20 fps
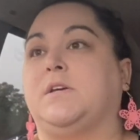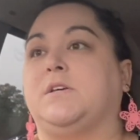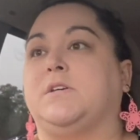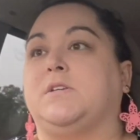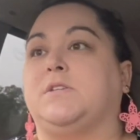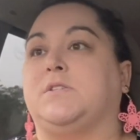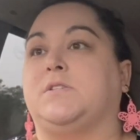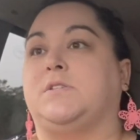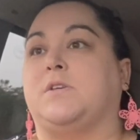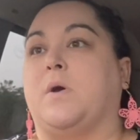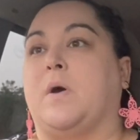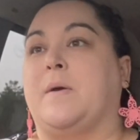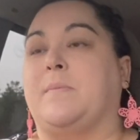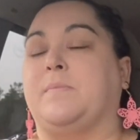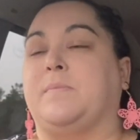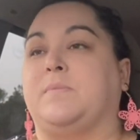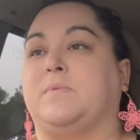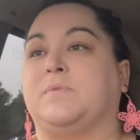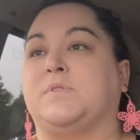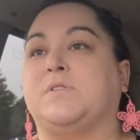So
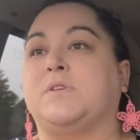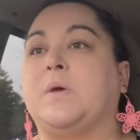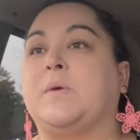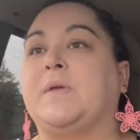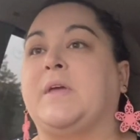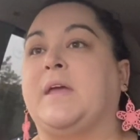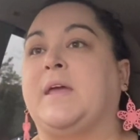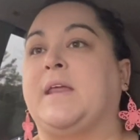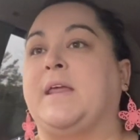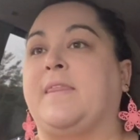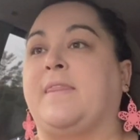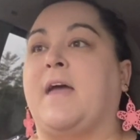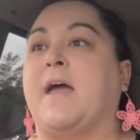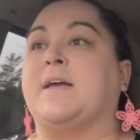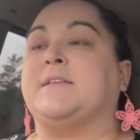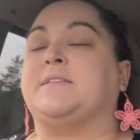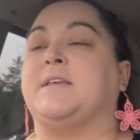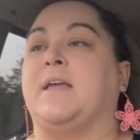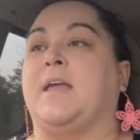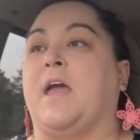I'm slowly getting
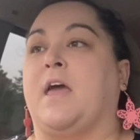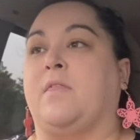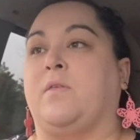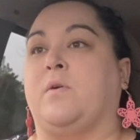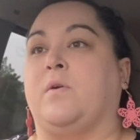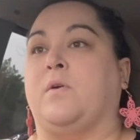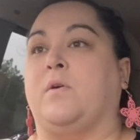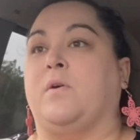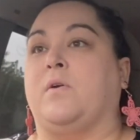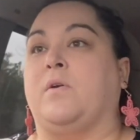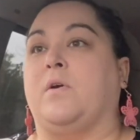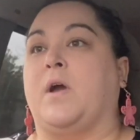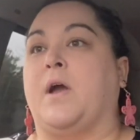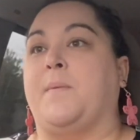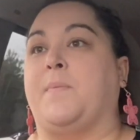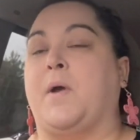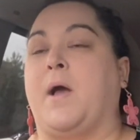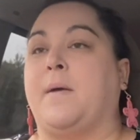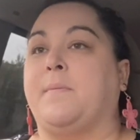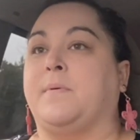that together. I
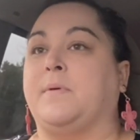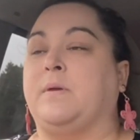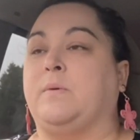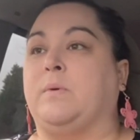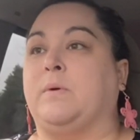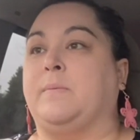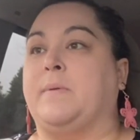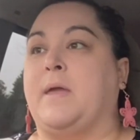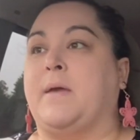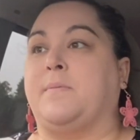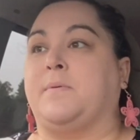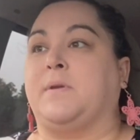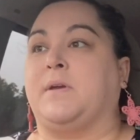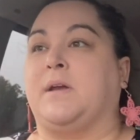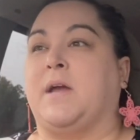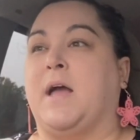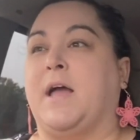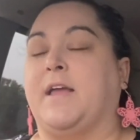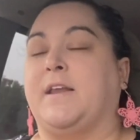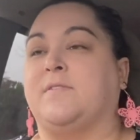probably will be able to
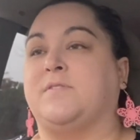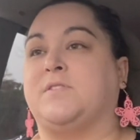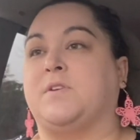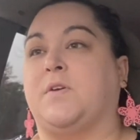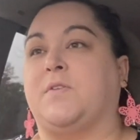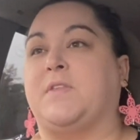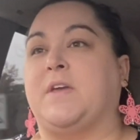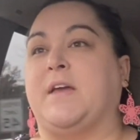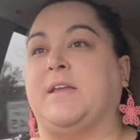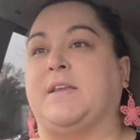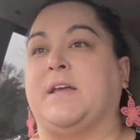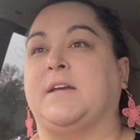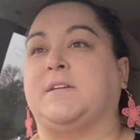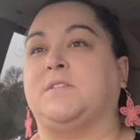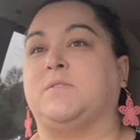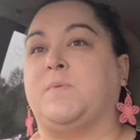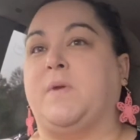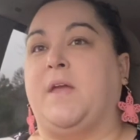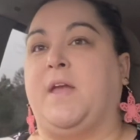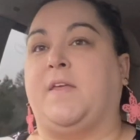kind of start that
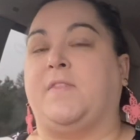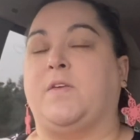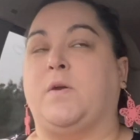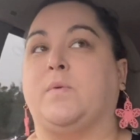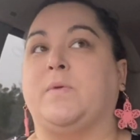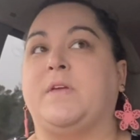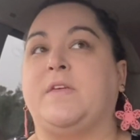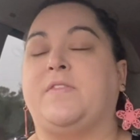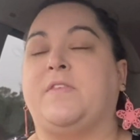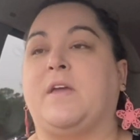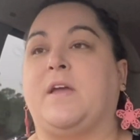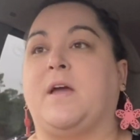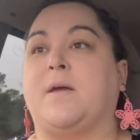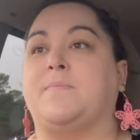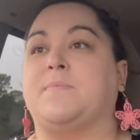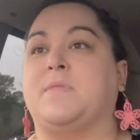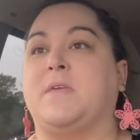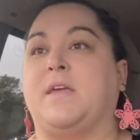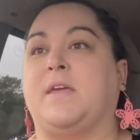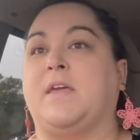next week. The only thing
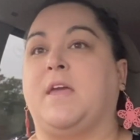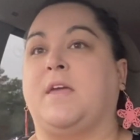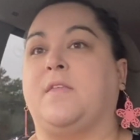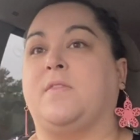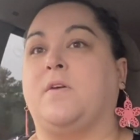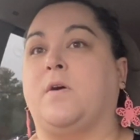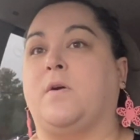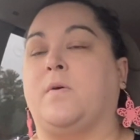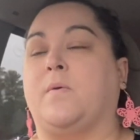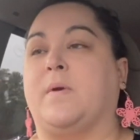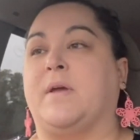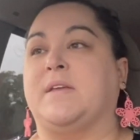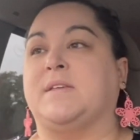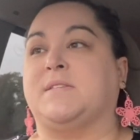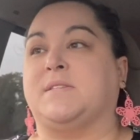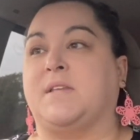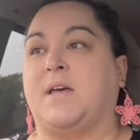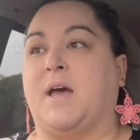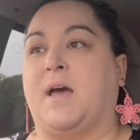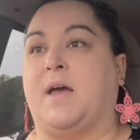I'm thinking though
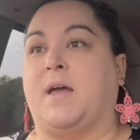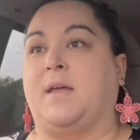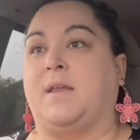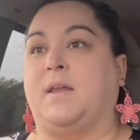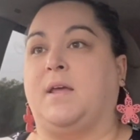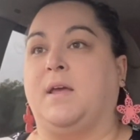is that